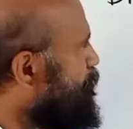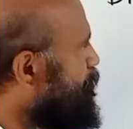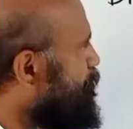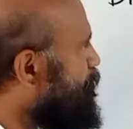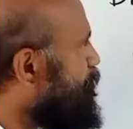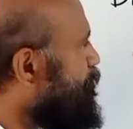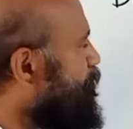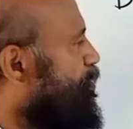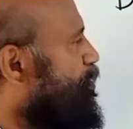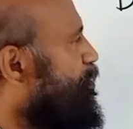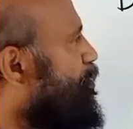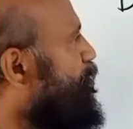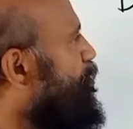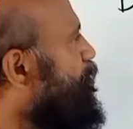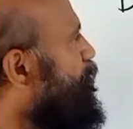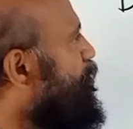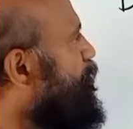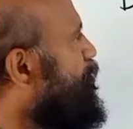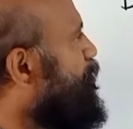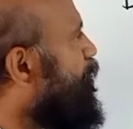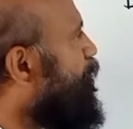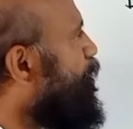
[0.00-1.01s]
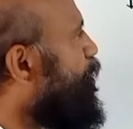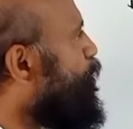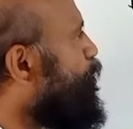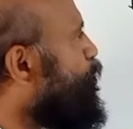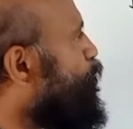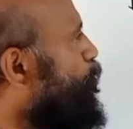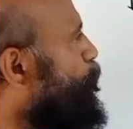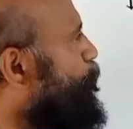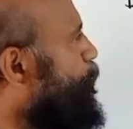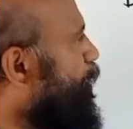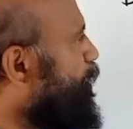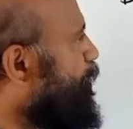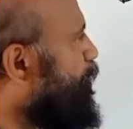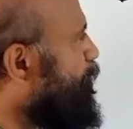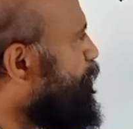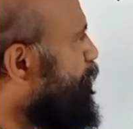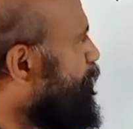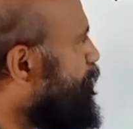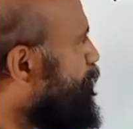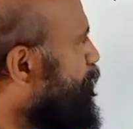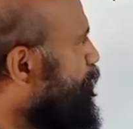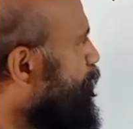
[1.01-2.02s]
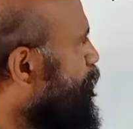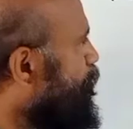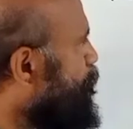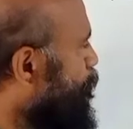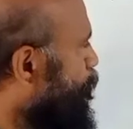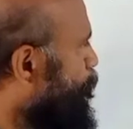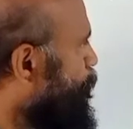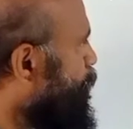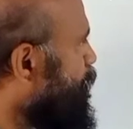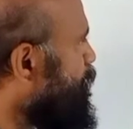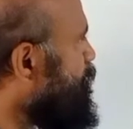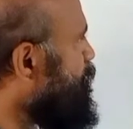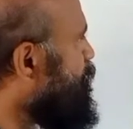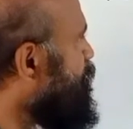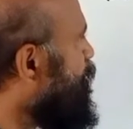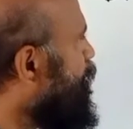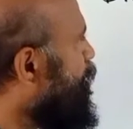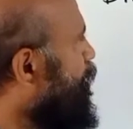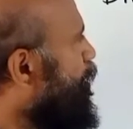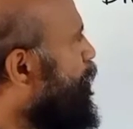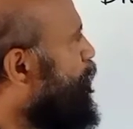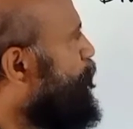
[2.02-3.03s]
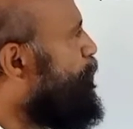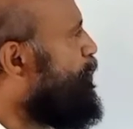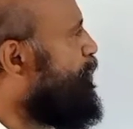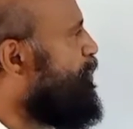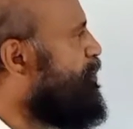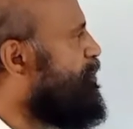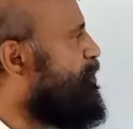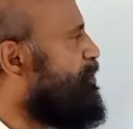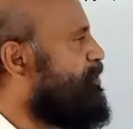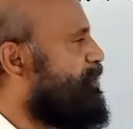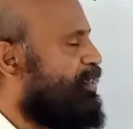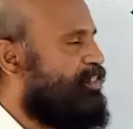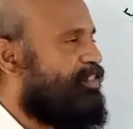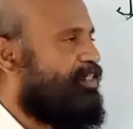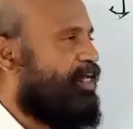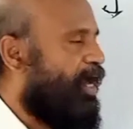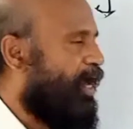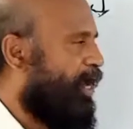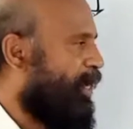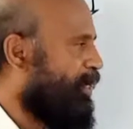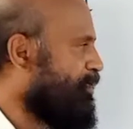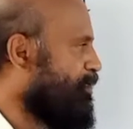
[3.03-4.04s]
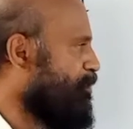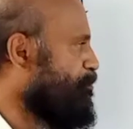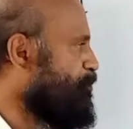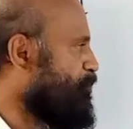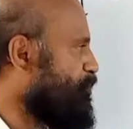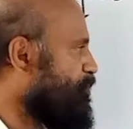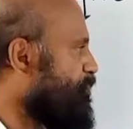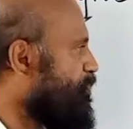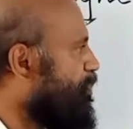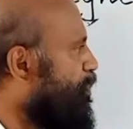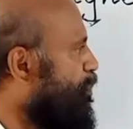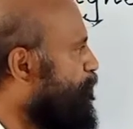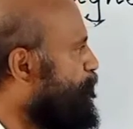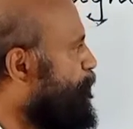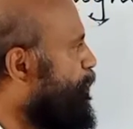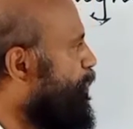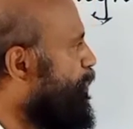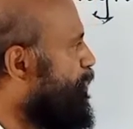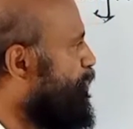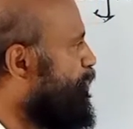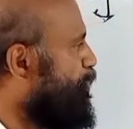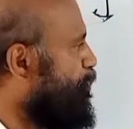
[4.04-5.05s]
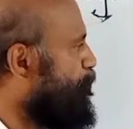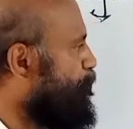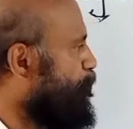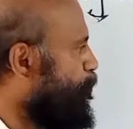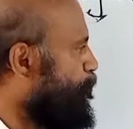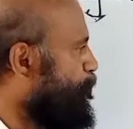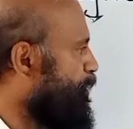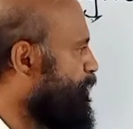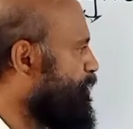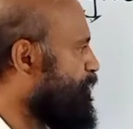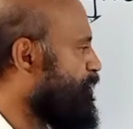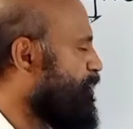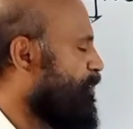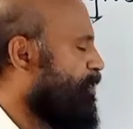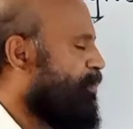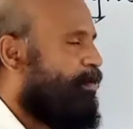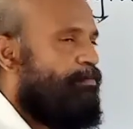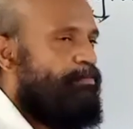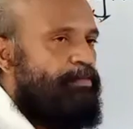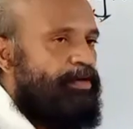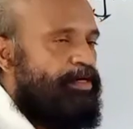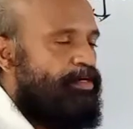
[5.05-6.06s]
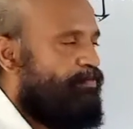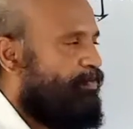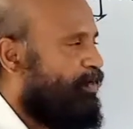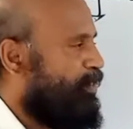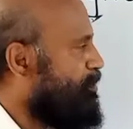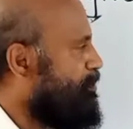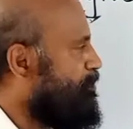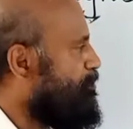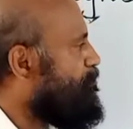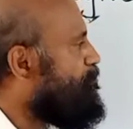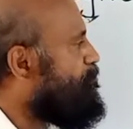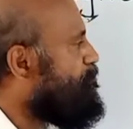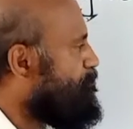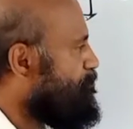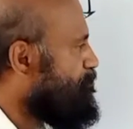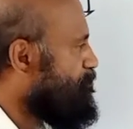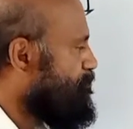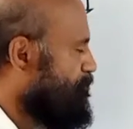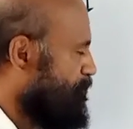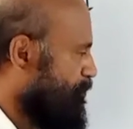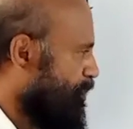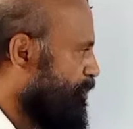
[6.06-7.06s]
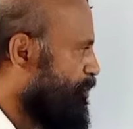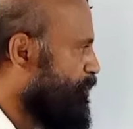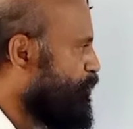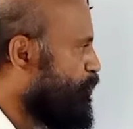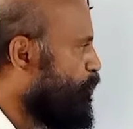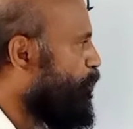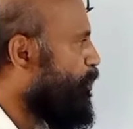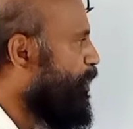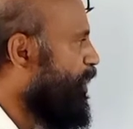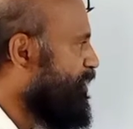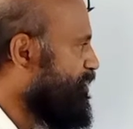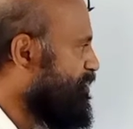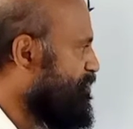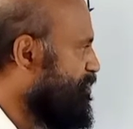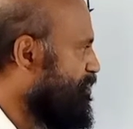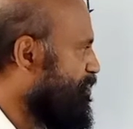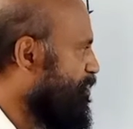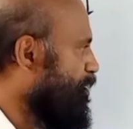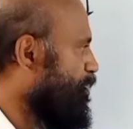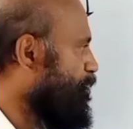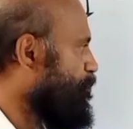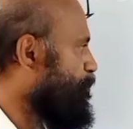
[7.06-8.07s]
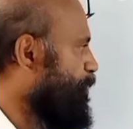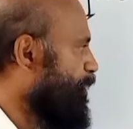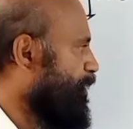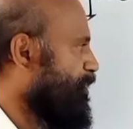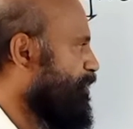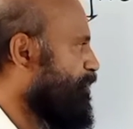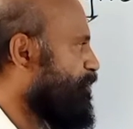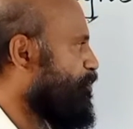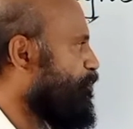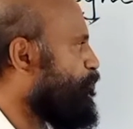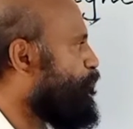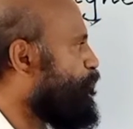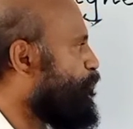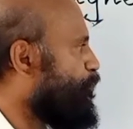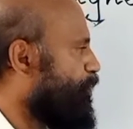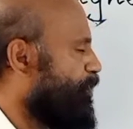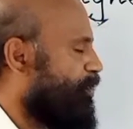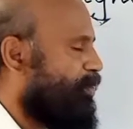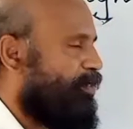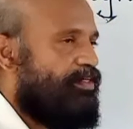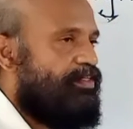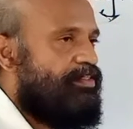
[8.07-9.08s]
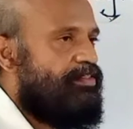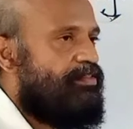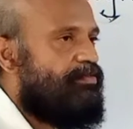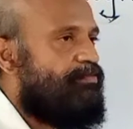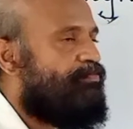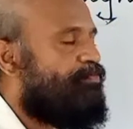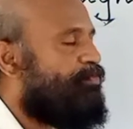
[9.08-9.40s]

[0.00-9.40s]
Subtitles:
there are no magnetic moments. But in this case, atoms, there are magnetic moments. But when there is no external magnetic field,